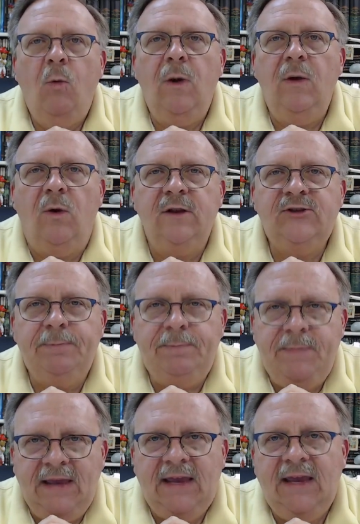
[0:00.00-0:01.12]
We want to
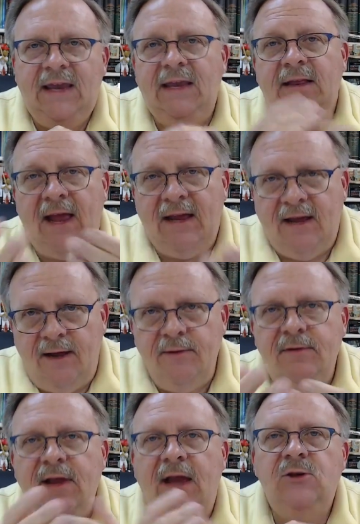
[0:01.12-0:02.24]
be like
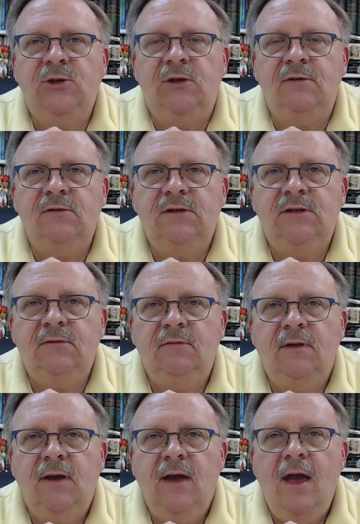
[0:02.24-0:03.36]
other nations.
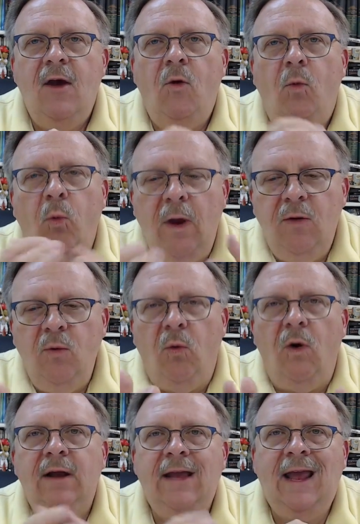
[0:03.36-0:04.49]
We
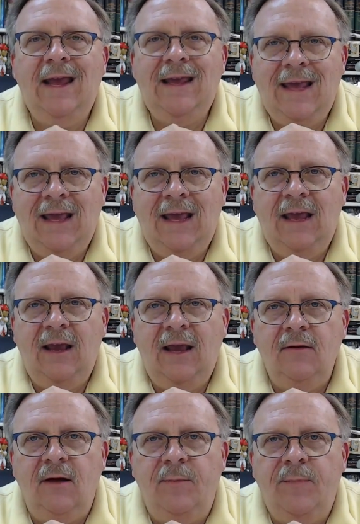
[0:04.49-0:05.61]
want a king
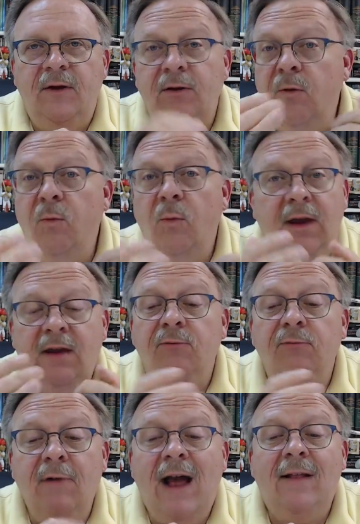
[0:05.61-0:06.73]
upon whom we can
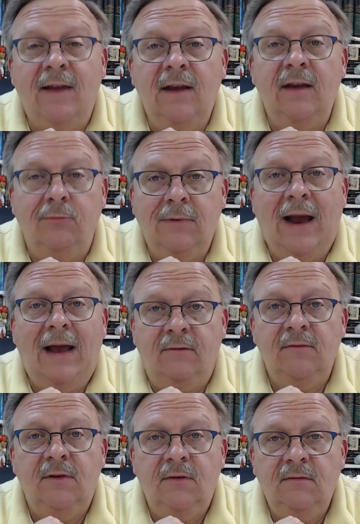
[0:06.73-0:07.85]
rally around.
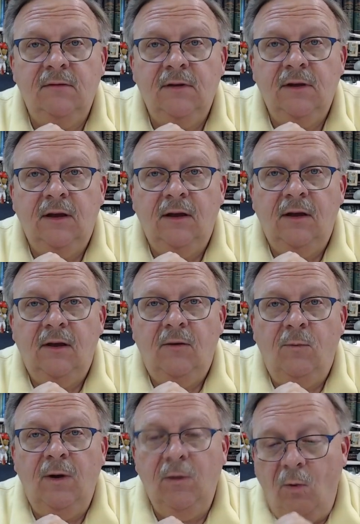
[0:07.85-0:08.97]

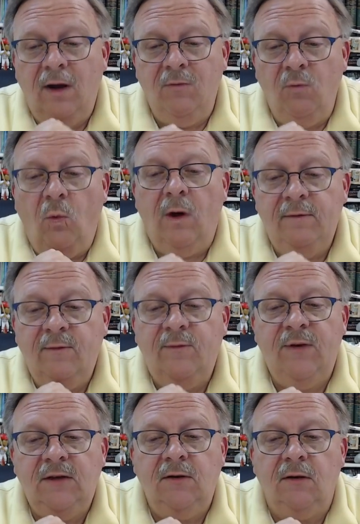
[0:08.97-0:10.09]
We want one
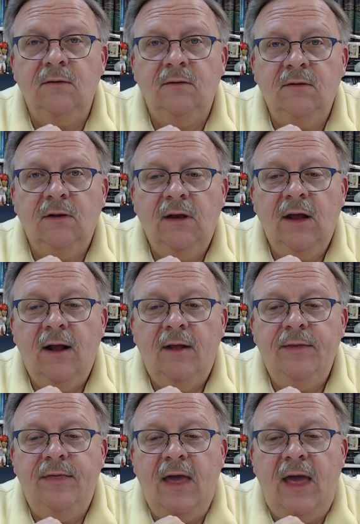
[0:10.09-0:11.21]
figure
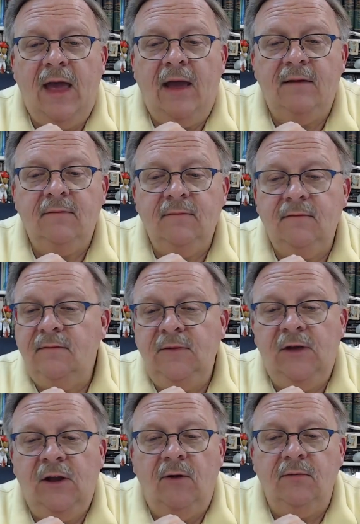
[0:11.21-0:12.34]
that,
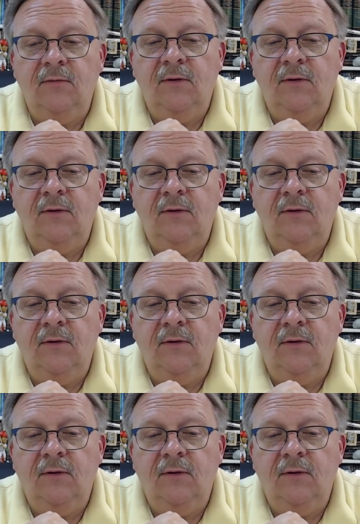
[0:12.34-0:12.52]
you know,